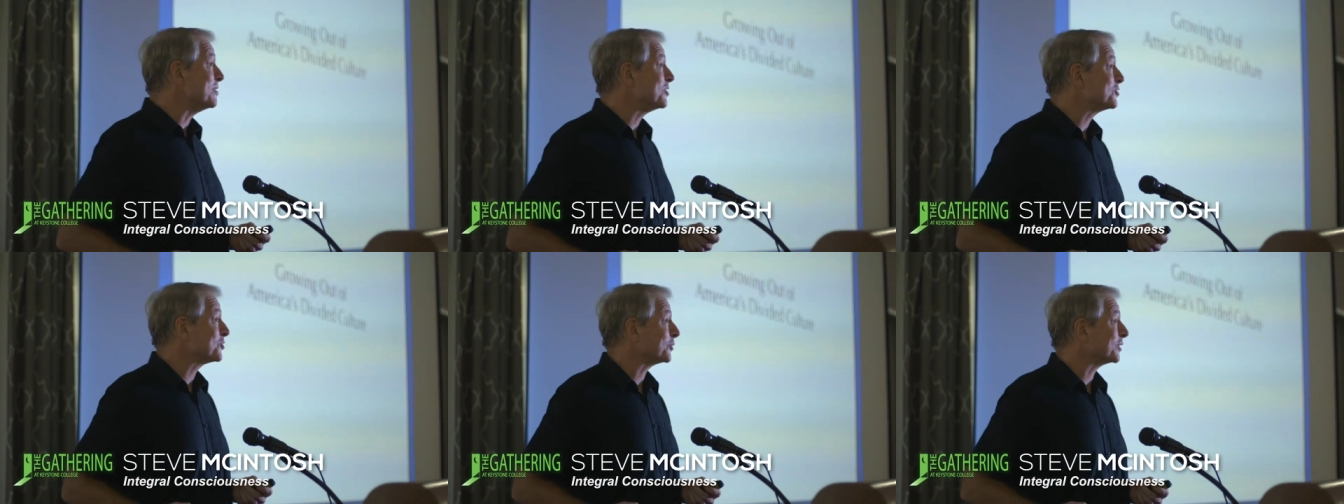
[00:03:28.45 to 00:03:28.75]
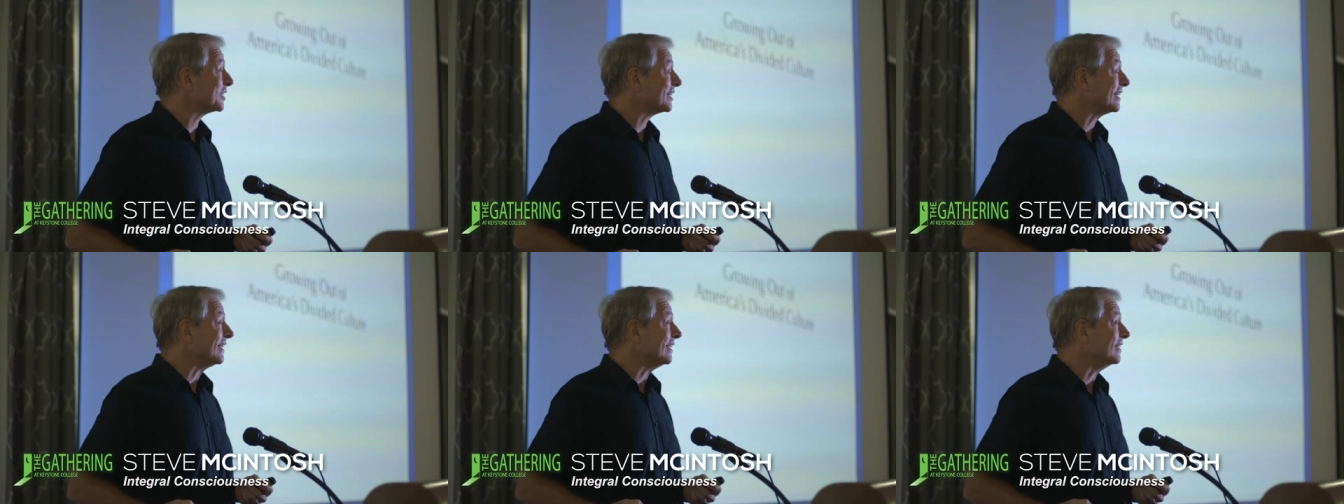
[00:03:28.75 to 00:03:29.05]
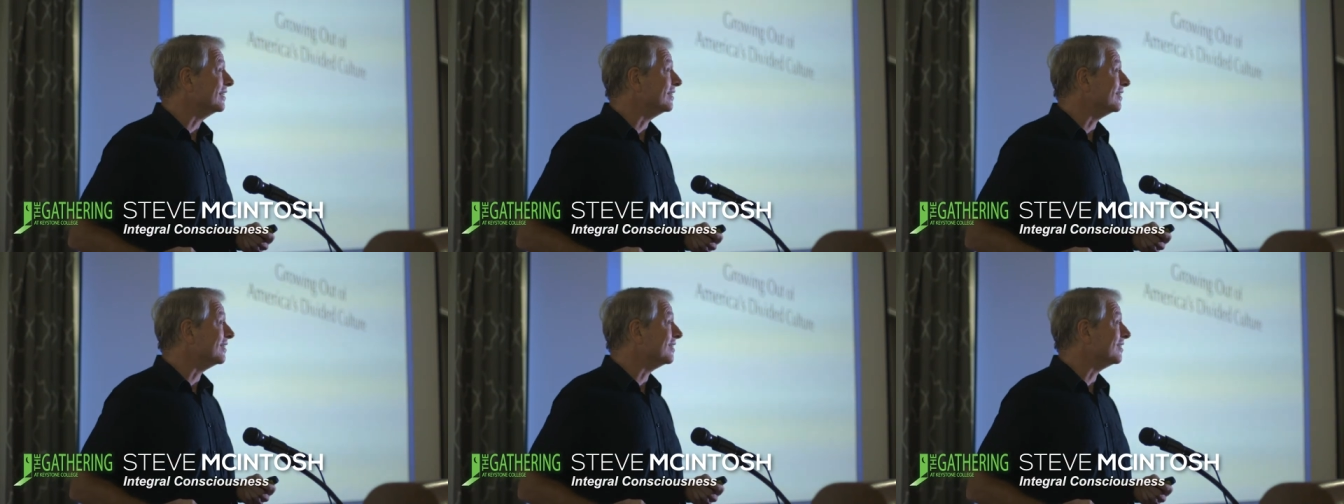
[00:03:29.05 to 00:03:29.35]
It's
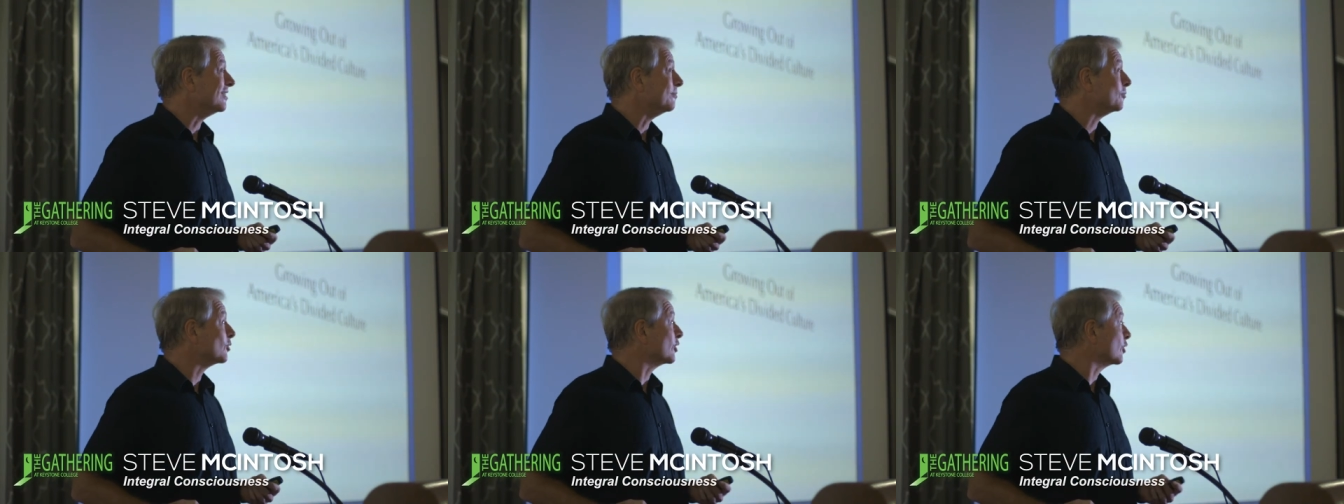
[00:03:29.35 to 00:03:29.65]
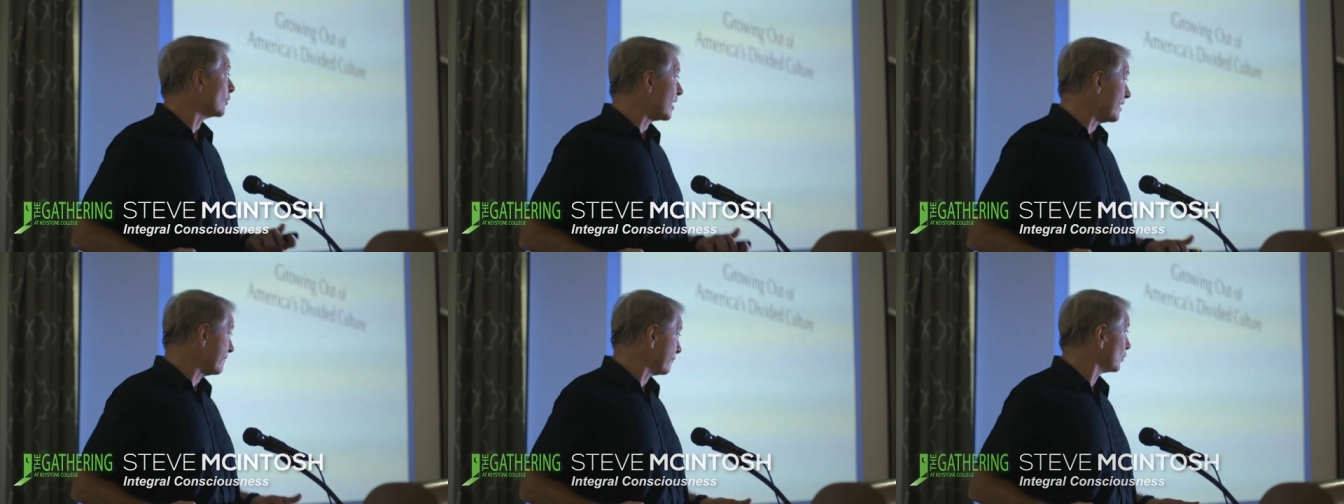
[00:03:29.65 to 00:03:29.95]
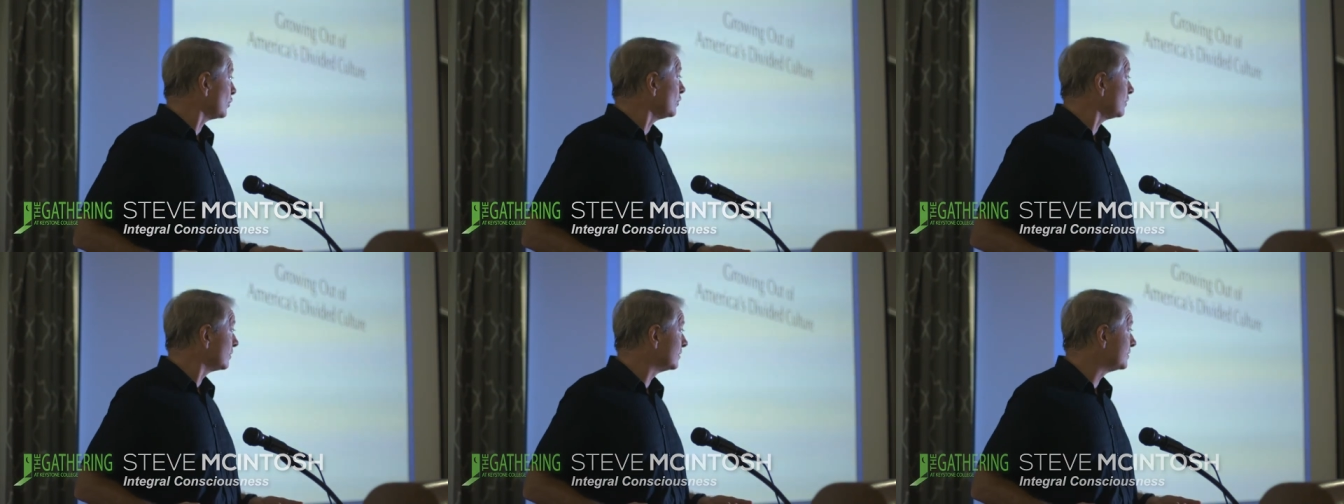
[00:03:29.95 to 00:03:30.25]
really, uh, I'm really
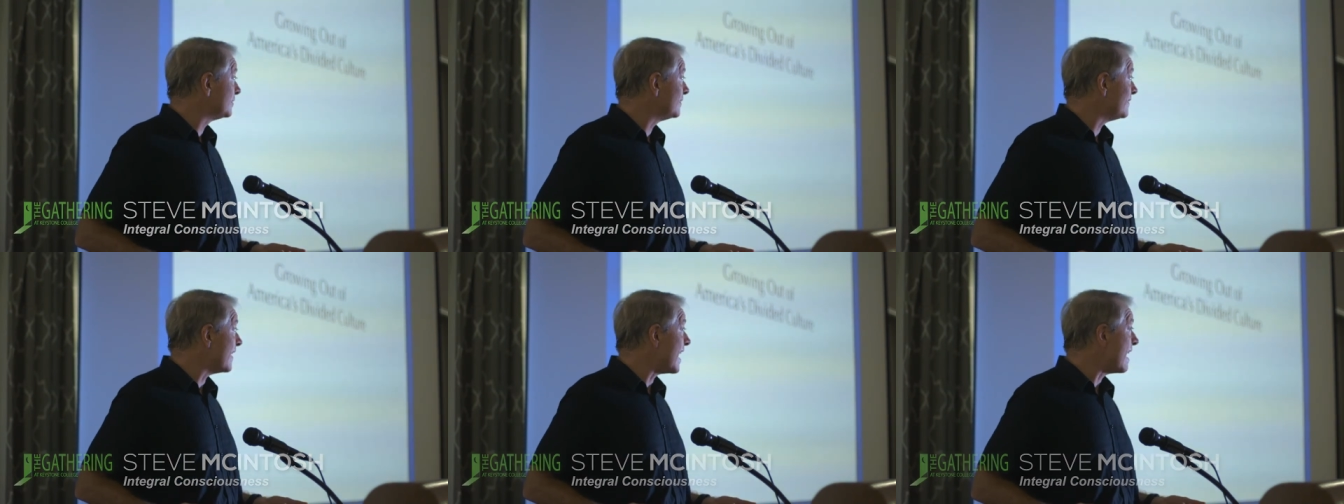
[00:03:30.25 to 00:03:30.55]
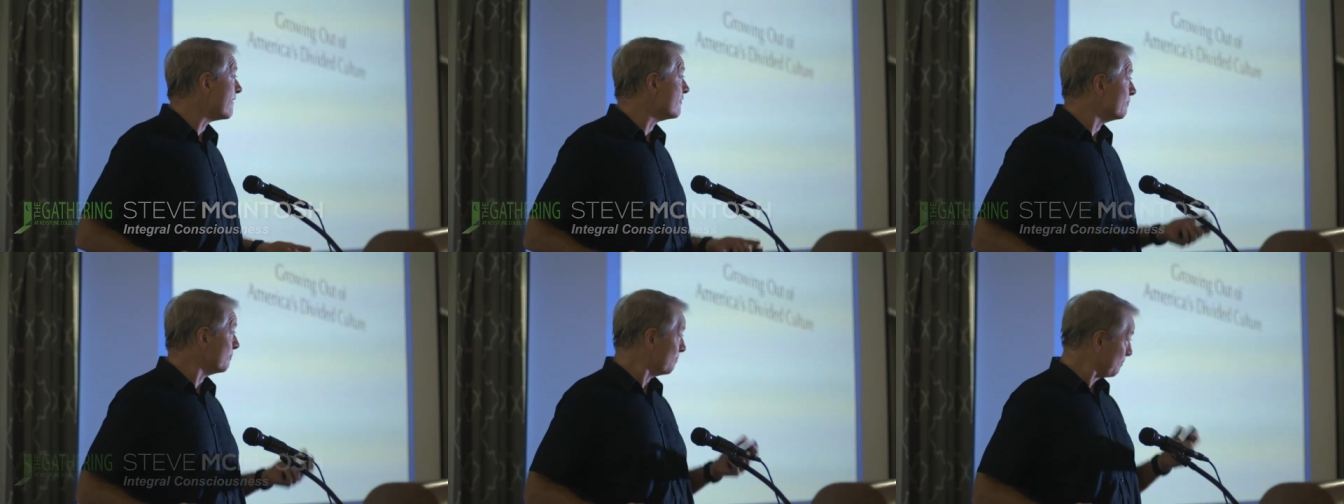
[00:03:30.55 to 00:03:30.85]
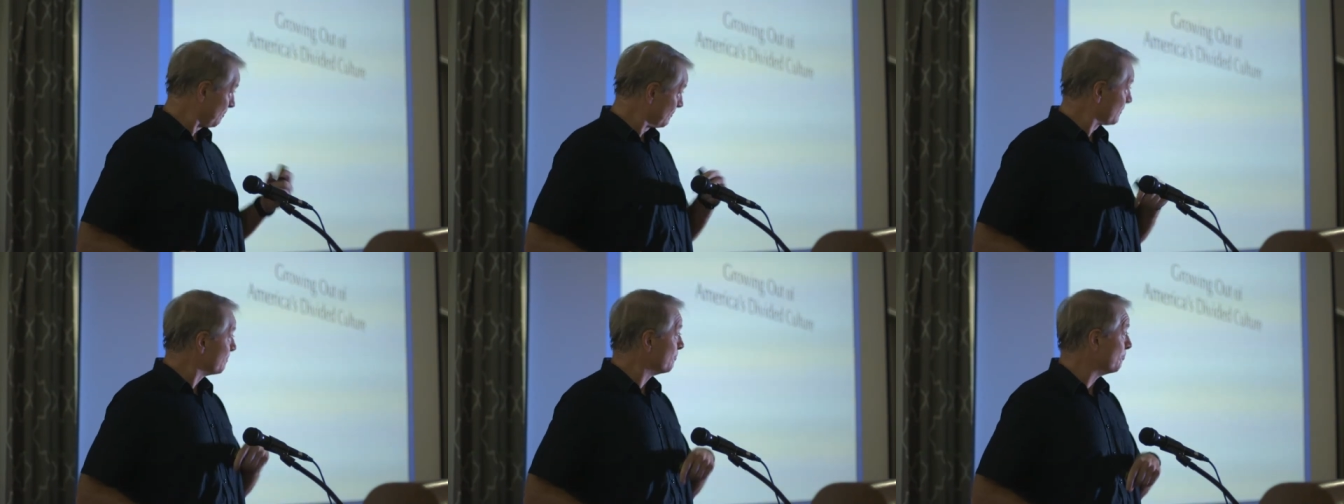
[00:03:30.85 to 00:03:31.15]
grateful to have,
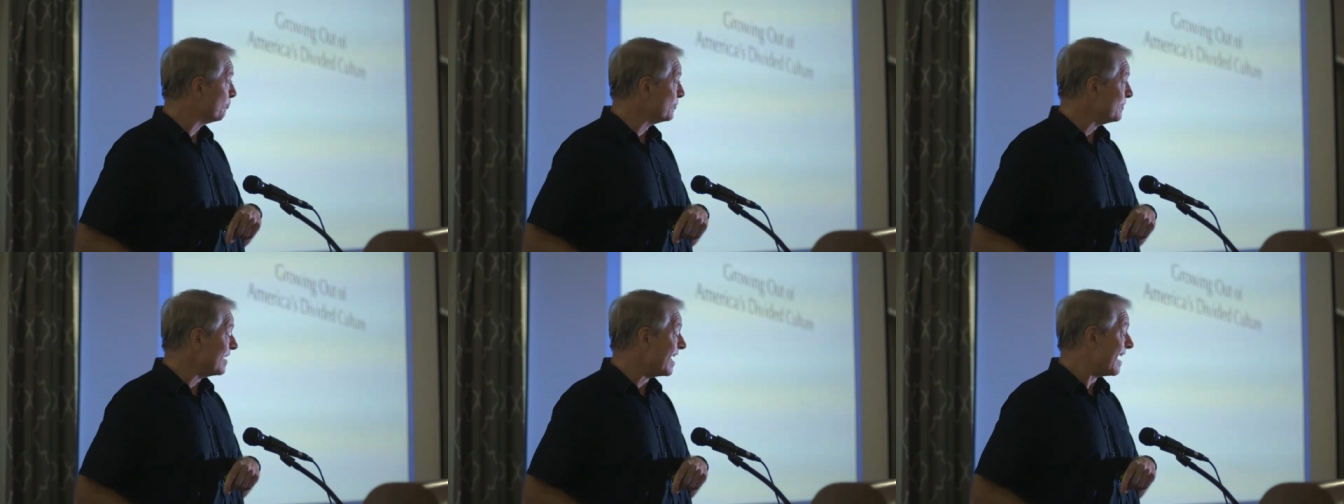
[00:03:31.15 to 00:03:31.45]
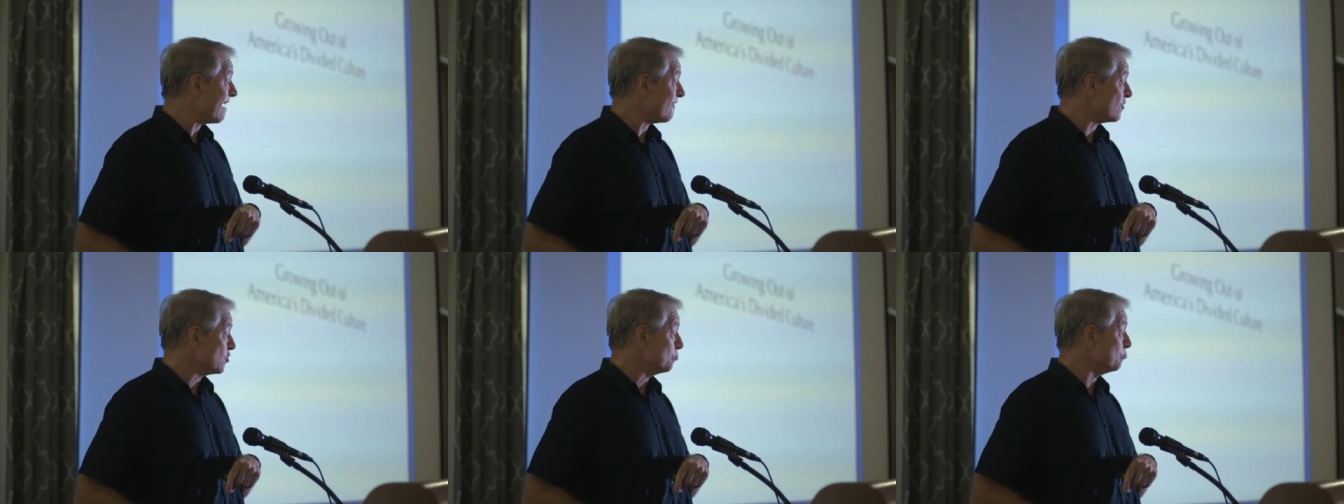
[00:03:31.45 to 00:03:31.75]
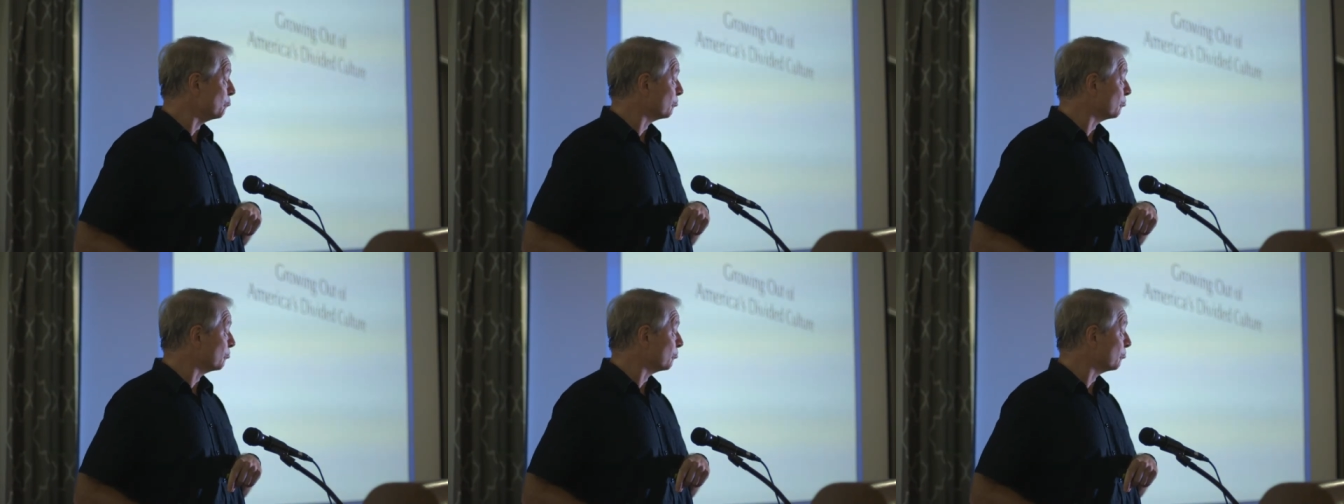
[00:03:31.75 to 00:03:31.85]
to have you